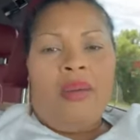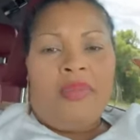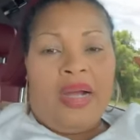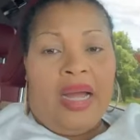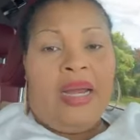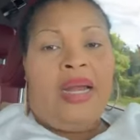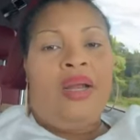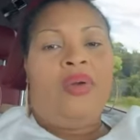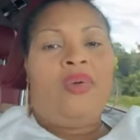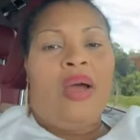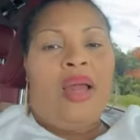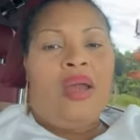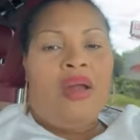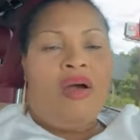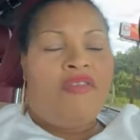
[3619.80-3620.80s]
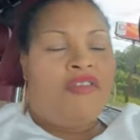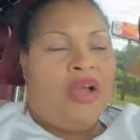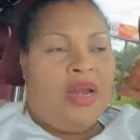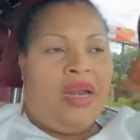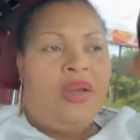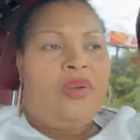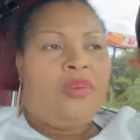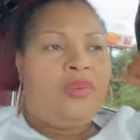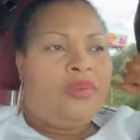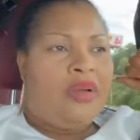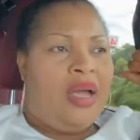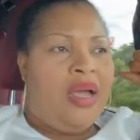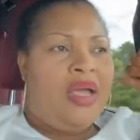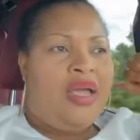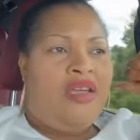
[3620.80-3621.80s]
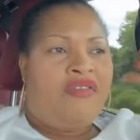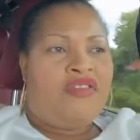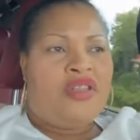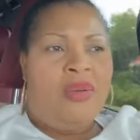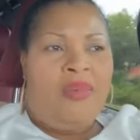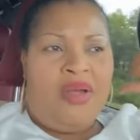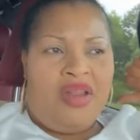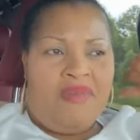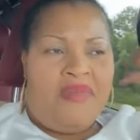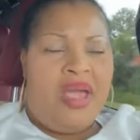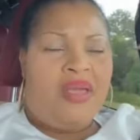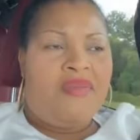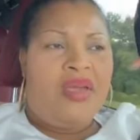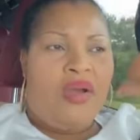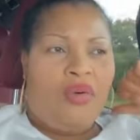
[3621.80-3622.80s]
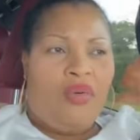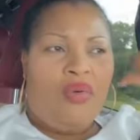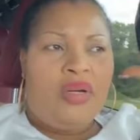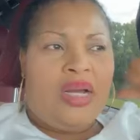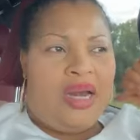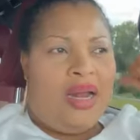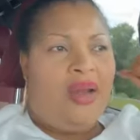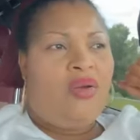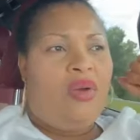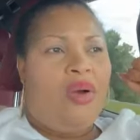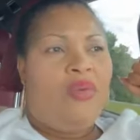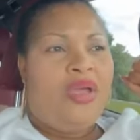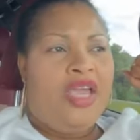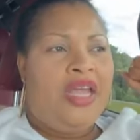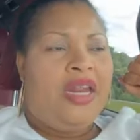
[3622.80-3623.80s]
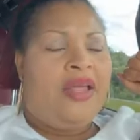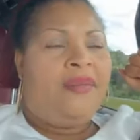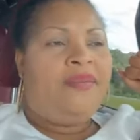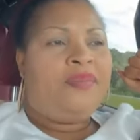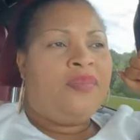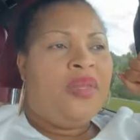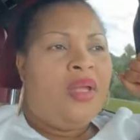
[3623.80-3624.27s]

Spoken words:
Kalalu, I love kalalu. If somebody make me a good kalalu, I would eat it.